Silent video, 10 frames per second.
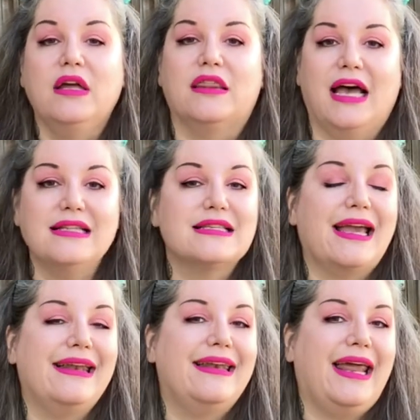That's
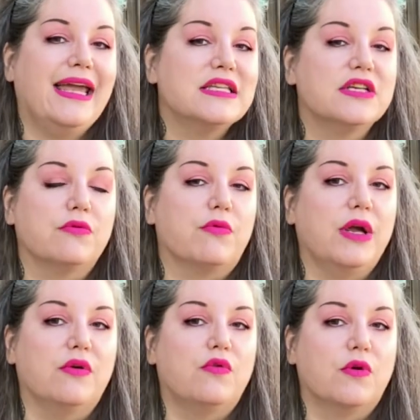a negative
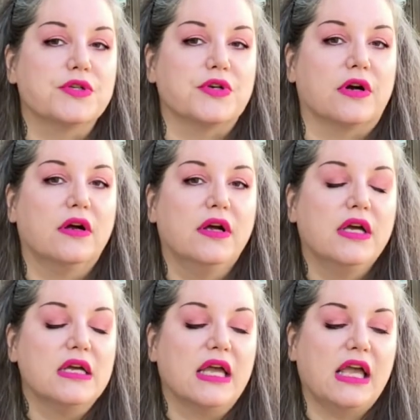reinforcer.
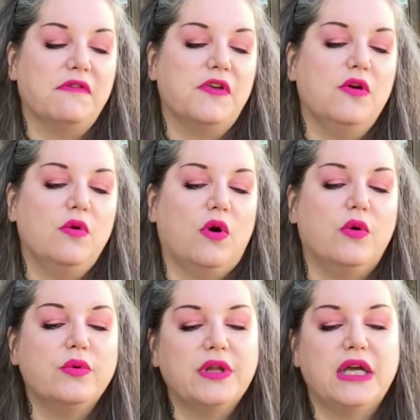If you
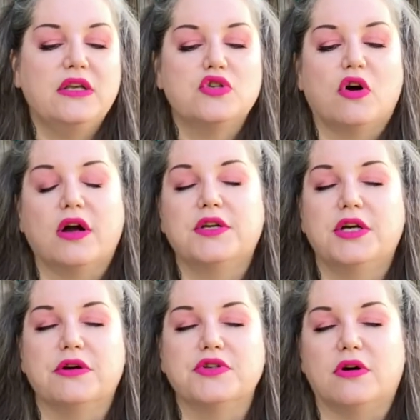only talk to
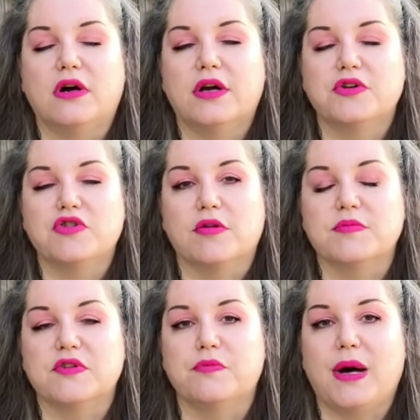your dog in terms
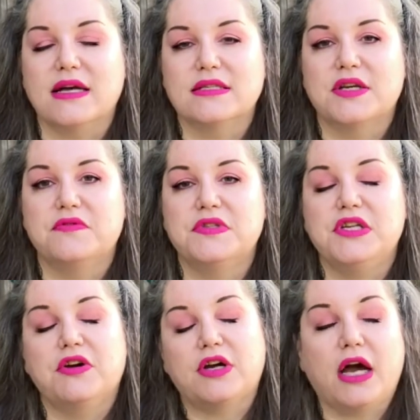of positives,
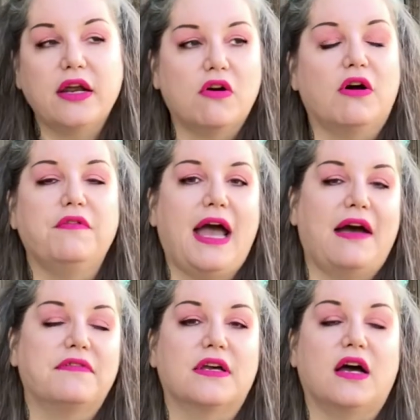you're cutting off
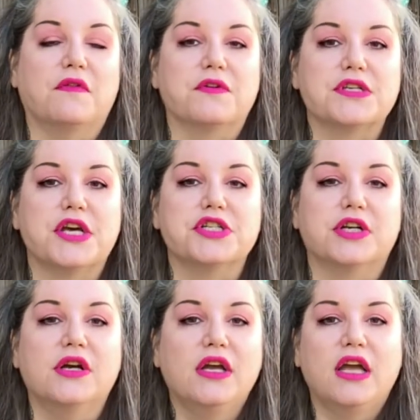half the conversation.
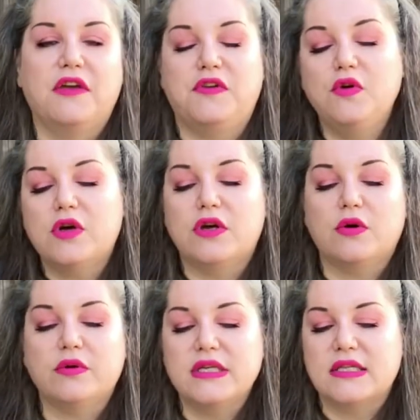If you can
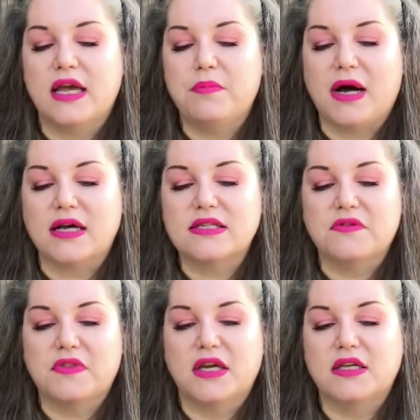only say positive
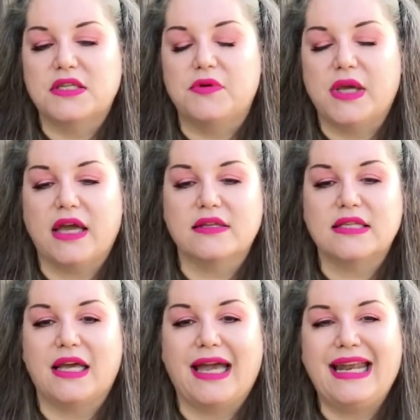things, you can't
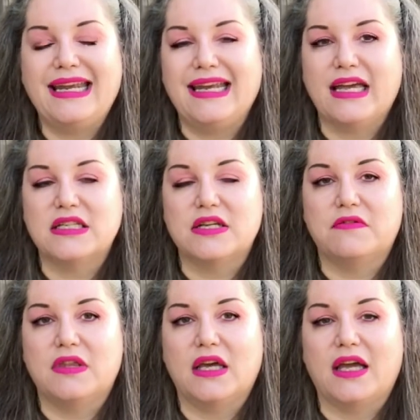say any negative
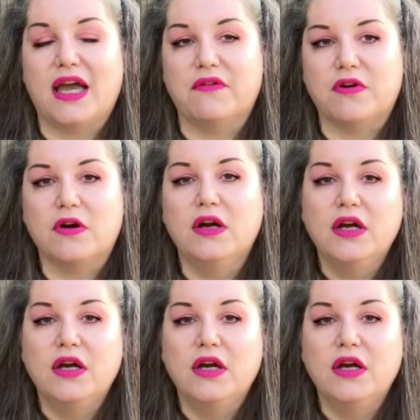thing ever,